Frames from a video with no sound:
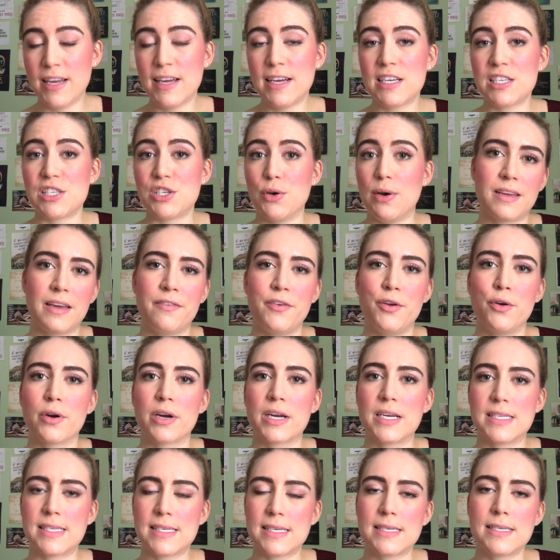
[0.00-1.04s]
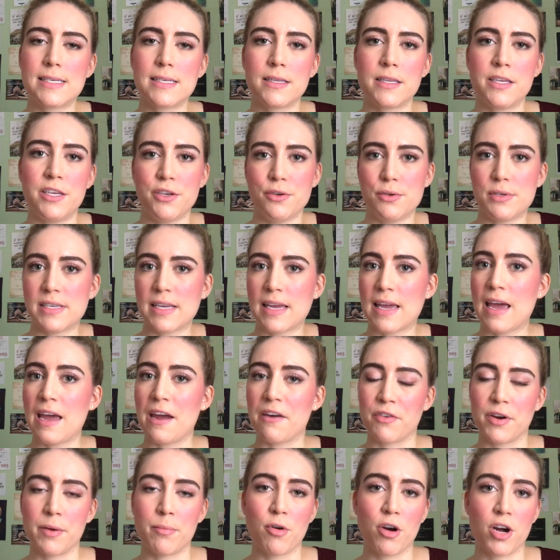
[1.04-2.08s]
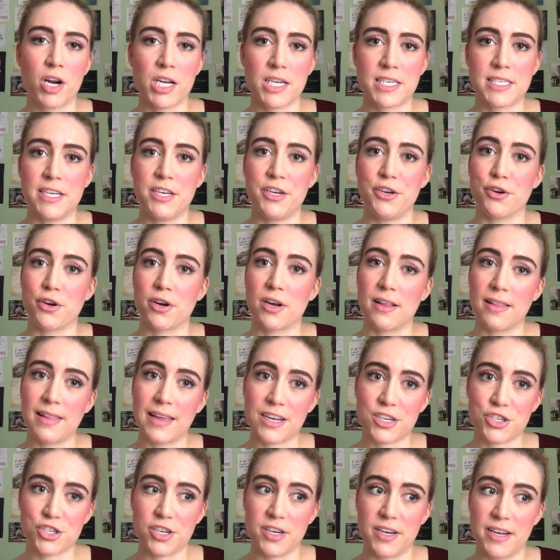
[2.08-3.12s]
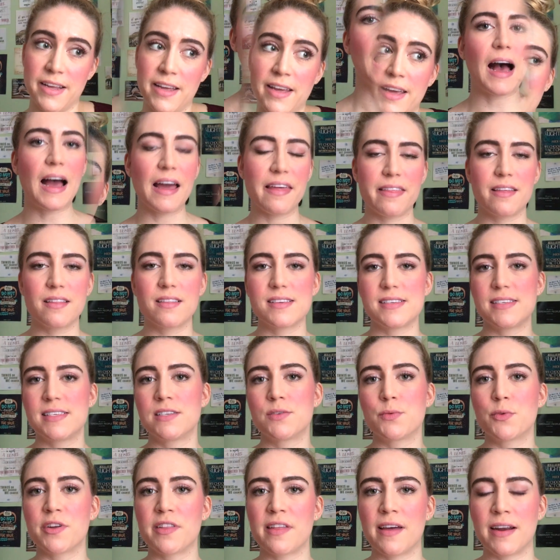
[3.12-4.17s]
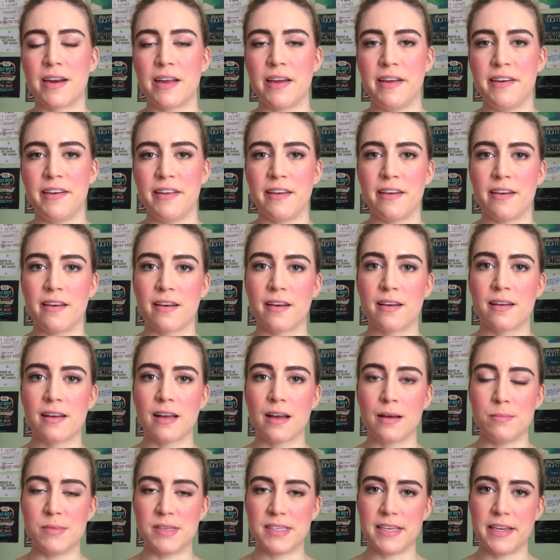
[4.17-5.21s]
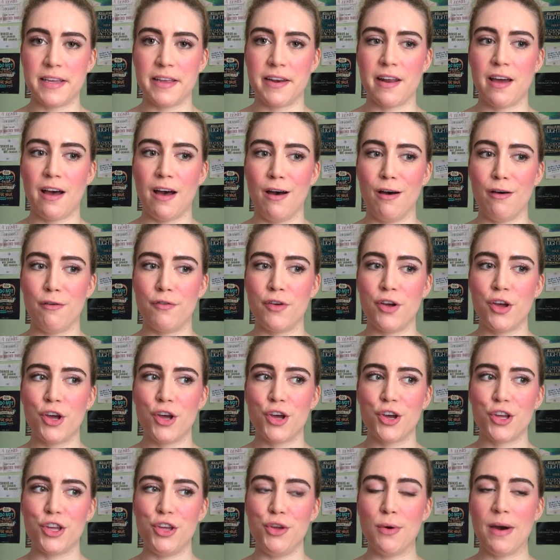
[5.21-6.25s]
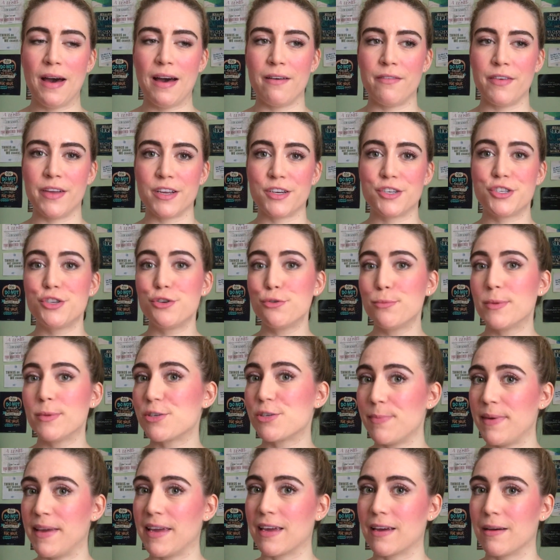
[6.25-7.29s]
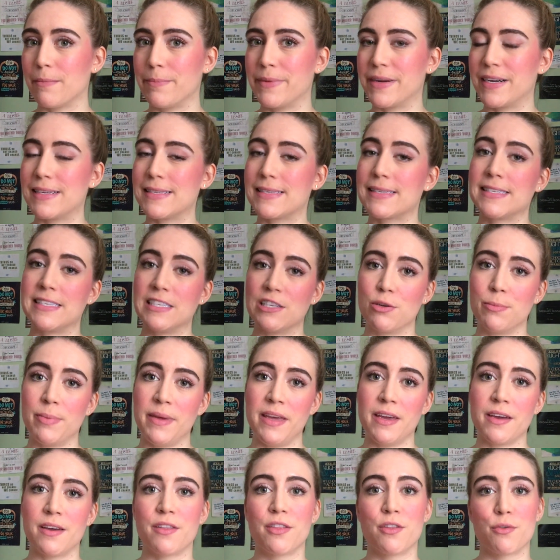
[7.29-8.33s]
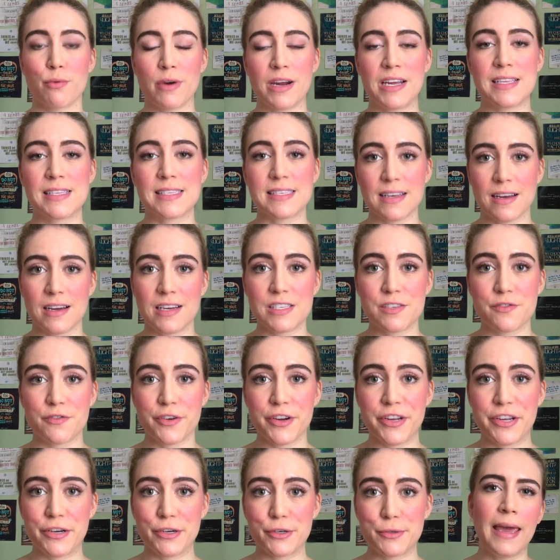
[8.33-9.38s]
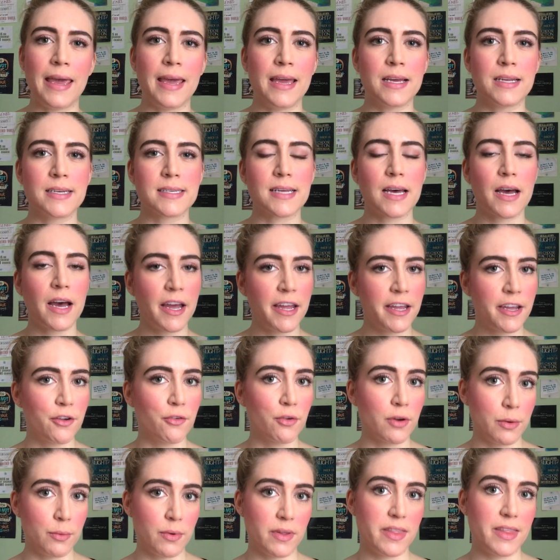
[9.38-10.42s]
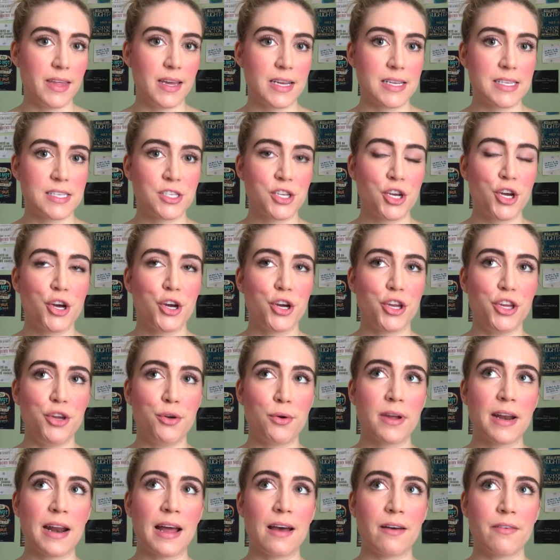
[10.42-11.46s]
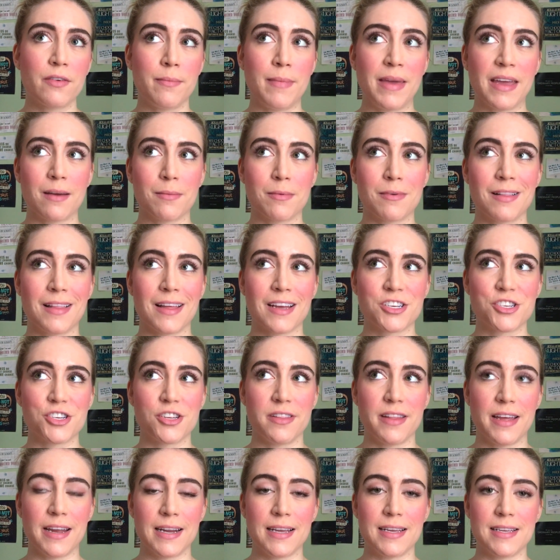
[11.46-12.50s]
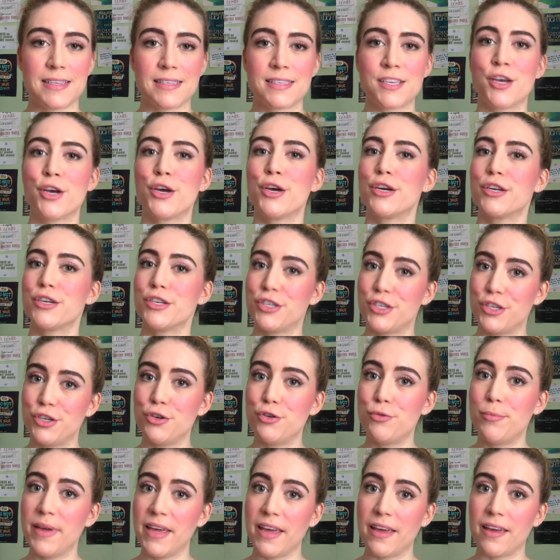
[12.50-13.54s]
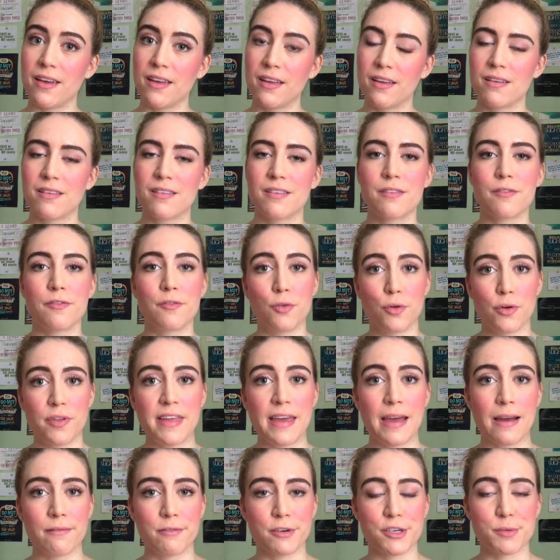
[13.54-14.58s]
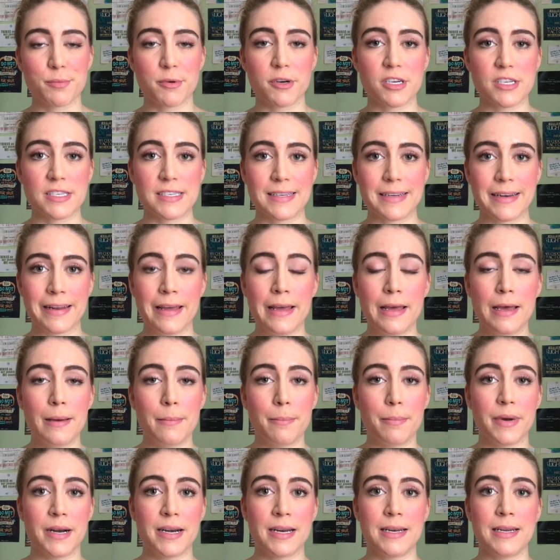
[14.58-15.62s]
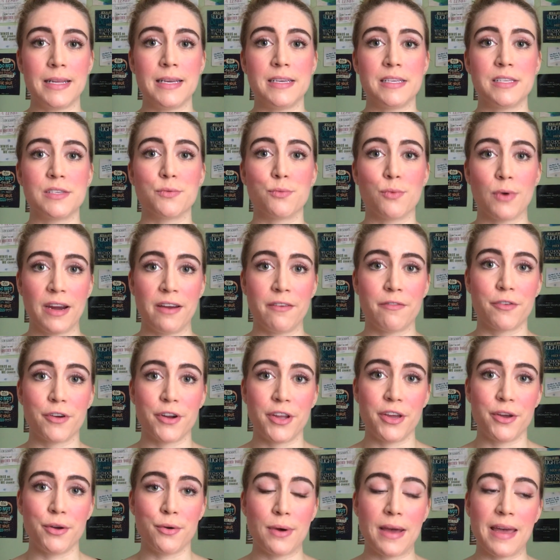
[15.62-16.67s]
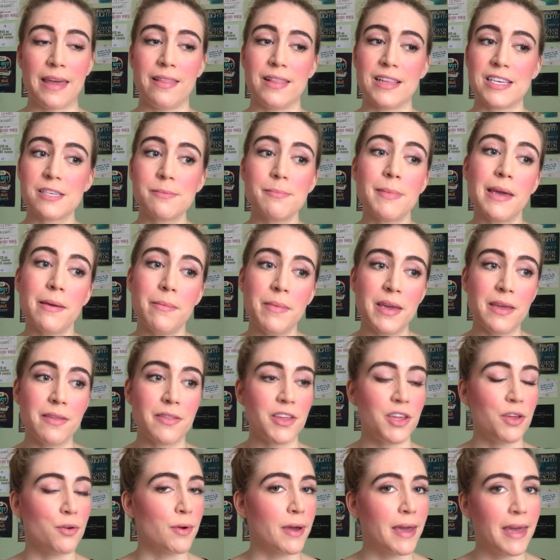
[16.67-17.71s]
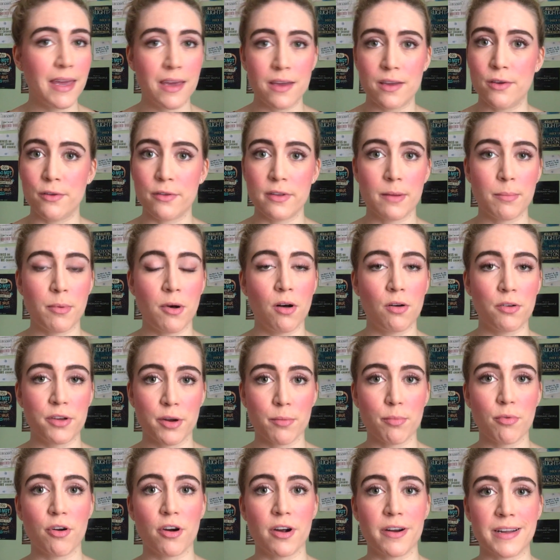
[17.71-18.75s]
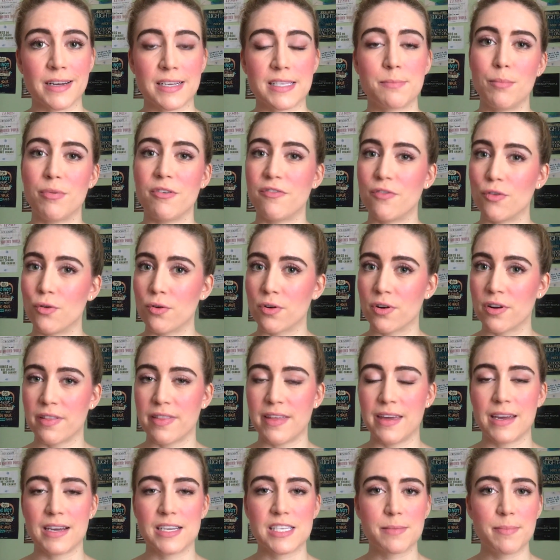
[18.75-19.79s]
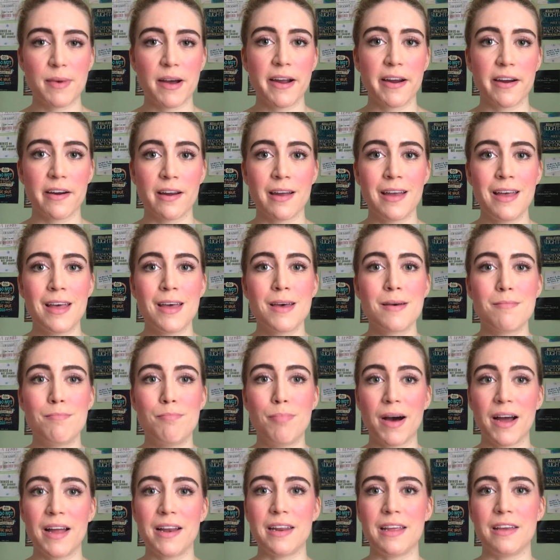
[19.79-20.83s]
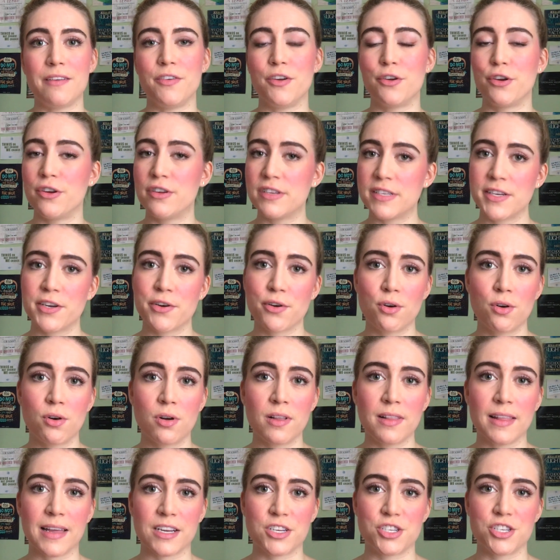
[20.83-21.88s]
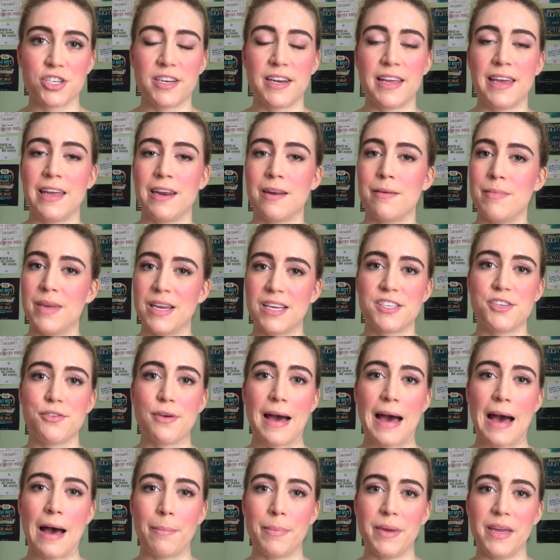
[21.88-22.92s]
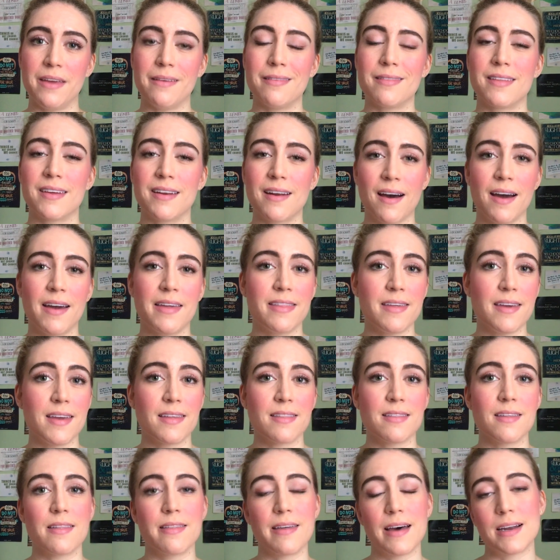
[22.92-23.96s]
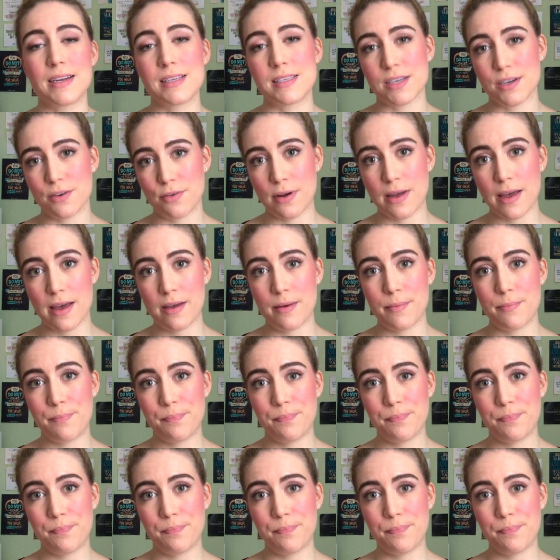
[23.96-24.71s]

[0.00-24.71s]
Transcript: So if you are consistently using every product in your collection, I think this is where that idea comes in of you having too makeup but it still being the right size for you. And I agree with this. You can have a makeup collection that is too big for the average person, but it is right for you. And this may mean that you can't use up all your products before they expire. But if you're using your whole collection and it makes you happy, then I think that that is okay.